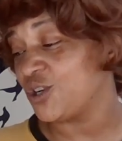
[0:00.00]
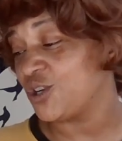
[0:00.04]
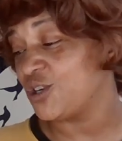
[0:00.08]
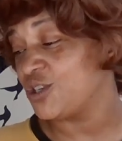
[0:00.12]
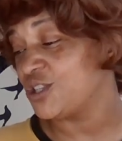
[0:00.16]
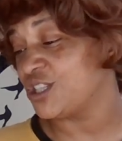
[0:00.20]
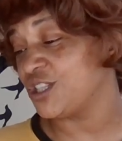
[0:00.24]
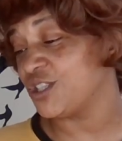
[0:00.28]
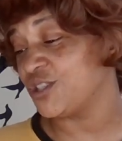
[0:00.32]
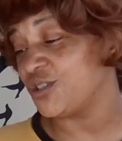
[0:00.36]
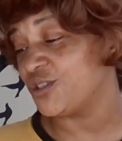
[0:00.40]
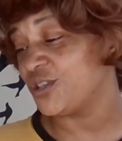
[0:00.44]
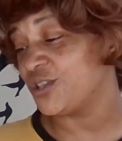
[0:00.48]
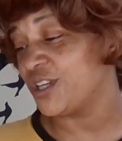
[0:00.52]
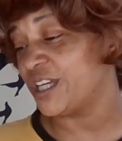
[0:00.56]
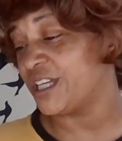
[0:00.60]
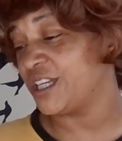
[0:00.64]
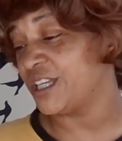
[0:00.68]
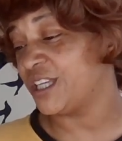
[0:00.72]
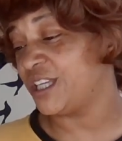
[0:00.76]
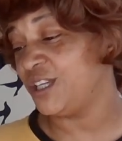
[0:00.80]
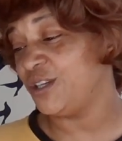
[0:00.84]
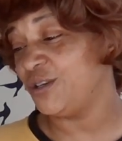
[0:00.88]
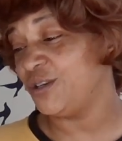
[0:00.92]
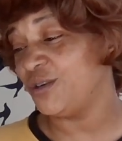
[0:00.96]
her just so they
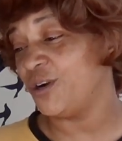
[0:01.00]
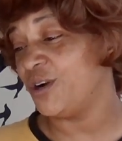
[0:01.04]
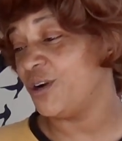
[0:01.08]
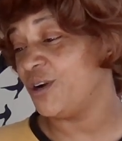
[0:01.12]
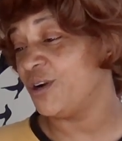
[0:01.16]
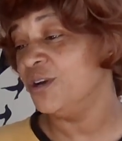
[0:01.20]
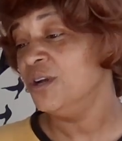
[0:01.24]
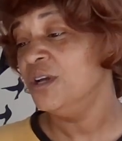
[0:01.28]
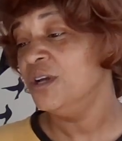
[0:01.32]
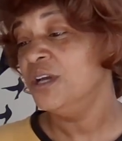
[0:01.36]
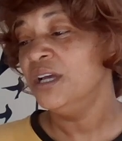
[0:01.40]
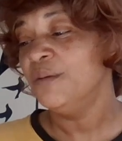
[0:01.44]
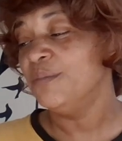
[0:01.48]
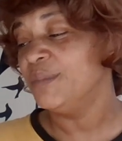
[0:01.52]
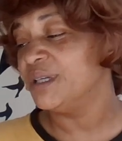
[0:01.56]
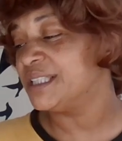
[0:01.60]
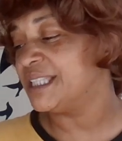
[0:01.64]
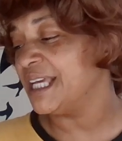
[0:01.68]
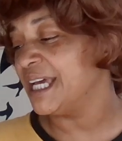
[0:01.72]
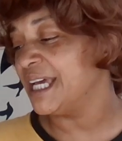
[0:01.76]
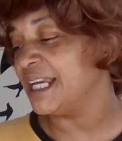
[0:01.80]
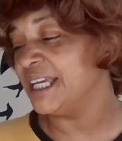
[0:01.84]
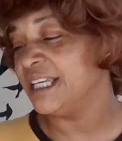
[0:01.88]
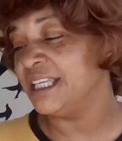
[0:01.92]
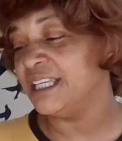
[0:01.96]
could kill her but
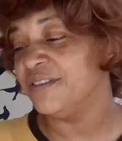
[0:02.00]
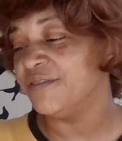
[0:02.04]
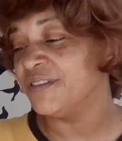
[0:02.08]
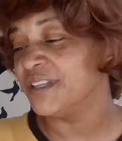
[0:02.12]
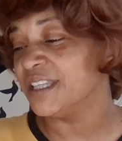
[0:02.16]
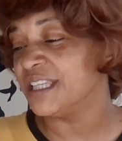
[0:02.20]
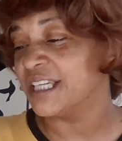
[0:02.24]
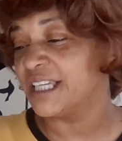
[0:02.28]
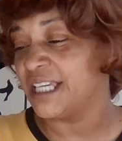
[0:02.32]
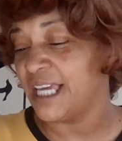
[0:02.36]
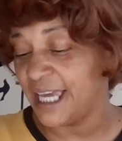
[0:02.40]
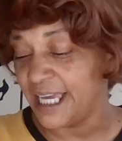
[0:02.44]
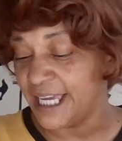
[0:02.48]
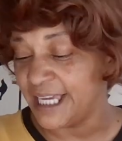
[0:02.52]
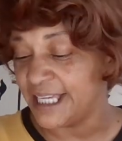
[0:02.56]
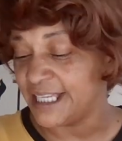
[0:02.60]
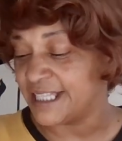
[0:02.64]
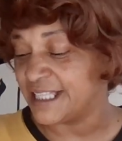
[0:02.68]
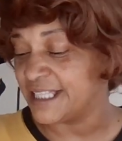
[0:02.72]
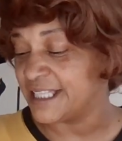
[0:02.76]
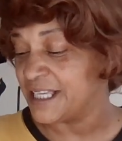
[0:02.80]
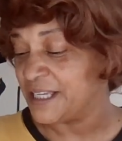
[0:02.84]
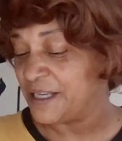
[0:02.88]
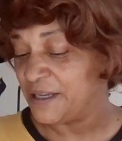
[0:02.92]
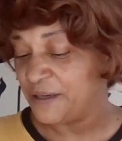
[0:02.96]
that ain't even the
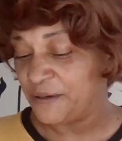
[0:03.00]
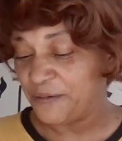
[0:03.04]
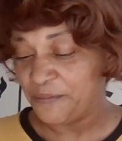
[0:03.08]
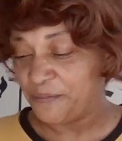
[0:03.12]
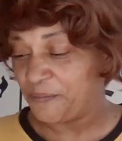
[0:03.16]
case